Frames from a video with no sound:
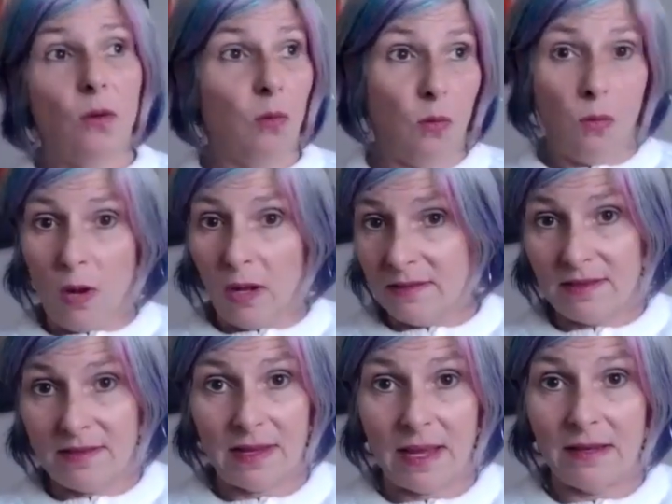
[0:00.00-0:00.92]

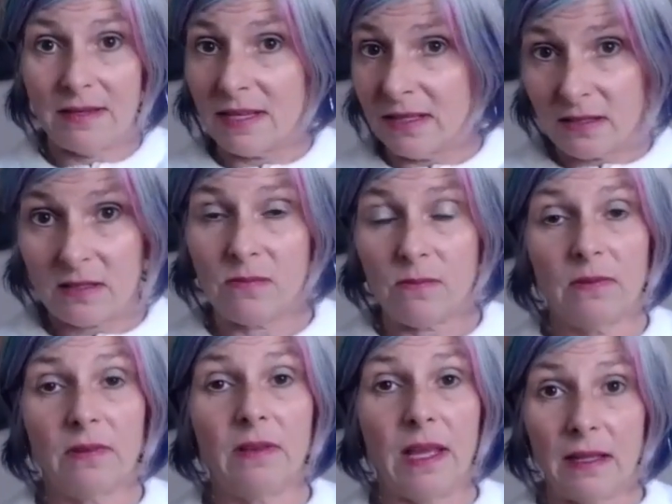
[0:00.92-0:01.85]
one sentence
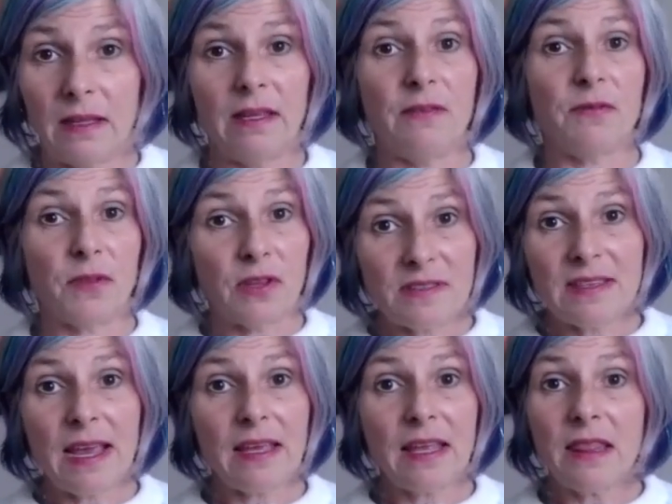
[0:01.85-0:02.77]
likely for the
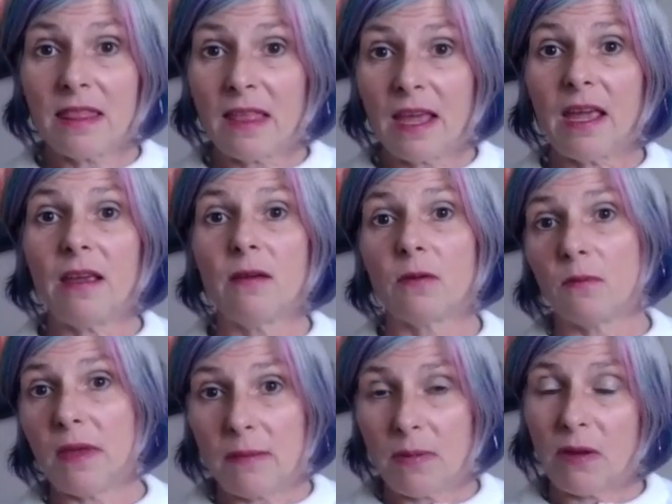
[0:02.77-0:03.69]
second thing,
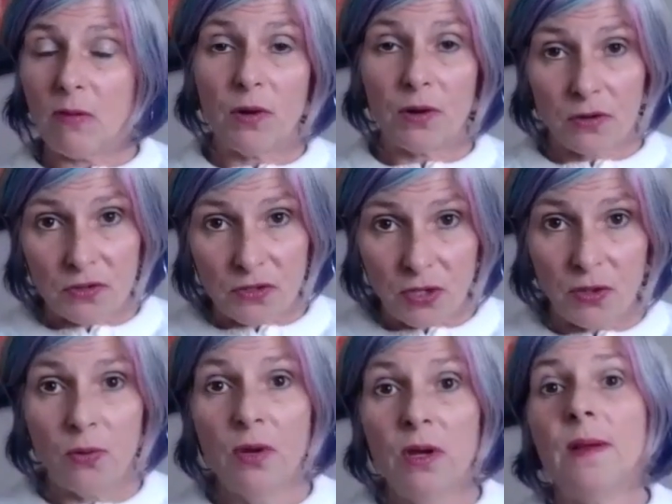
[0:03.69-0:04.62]
or maybe one or
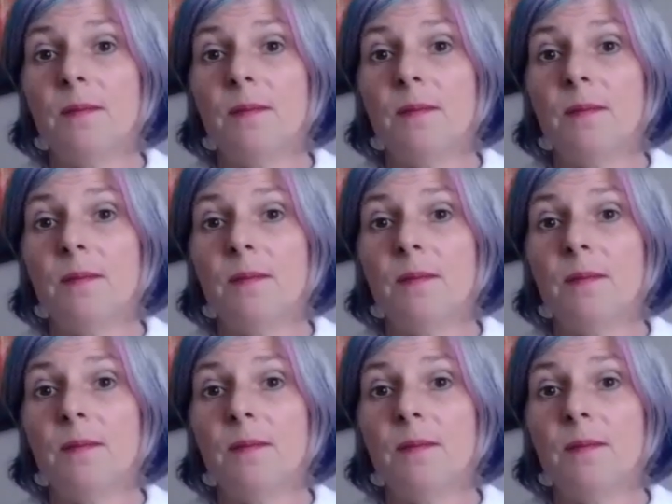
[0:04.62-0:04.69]
two.